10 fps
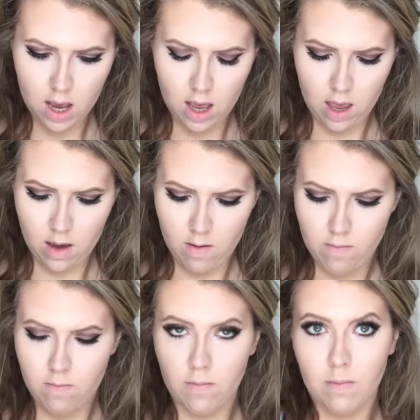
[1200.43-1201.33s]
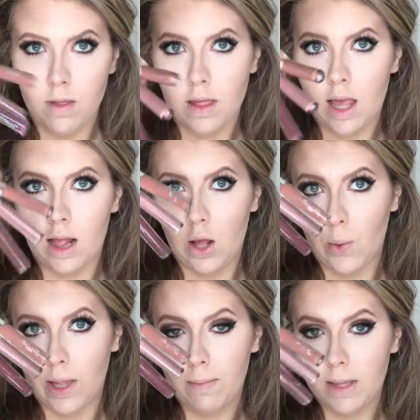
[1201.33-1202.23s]
and the
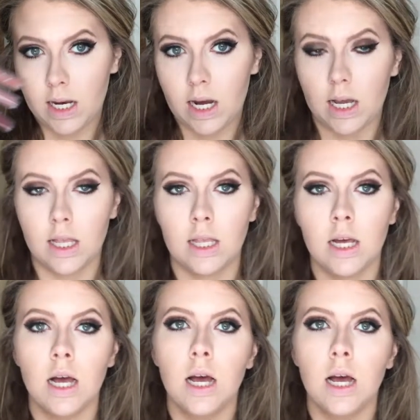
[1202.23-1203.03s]
liquid lipsticks.